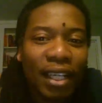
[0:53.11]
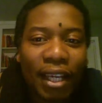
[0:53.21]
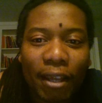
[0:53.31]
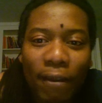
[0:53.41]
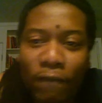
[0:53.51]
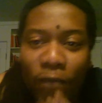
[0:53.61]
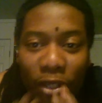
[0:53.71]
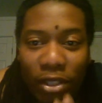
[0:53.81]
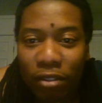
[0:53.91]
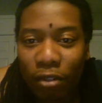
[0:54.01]
And
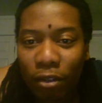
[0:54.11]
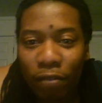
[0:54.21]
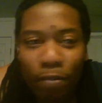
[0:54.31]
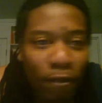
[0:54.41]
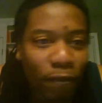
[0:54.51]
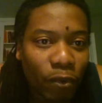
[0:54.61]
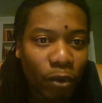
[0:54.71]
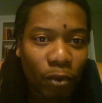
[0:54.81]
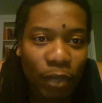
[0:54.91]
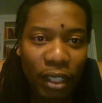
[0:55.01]
first off,
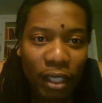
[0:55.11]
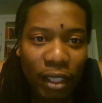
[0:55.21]
before we